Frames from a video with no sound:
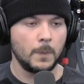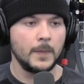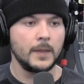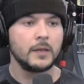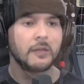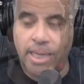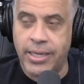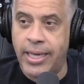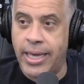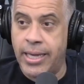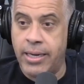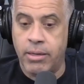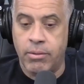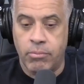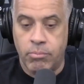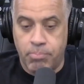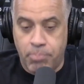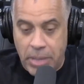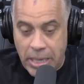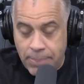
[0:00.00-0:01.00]
if it said
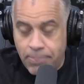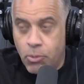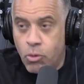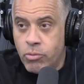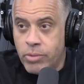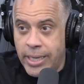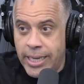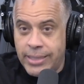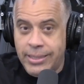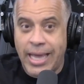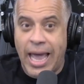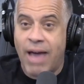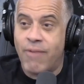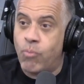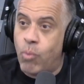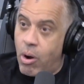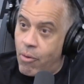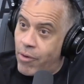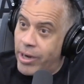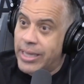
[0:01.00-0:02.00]
in people but, so, need to have
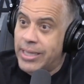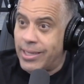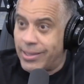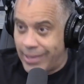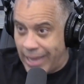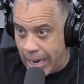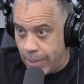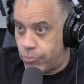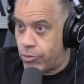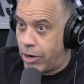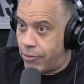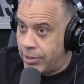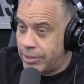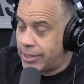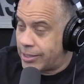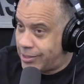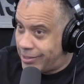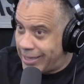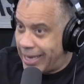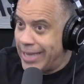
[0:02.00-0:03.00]
well-regulated libraries?
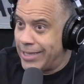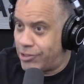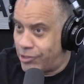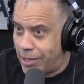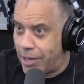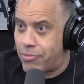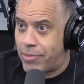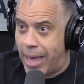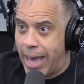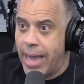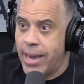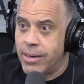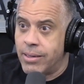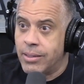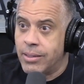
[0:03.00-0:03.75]
Let's say it said that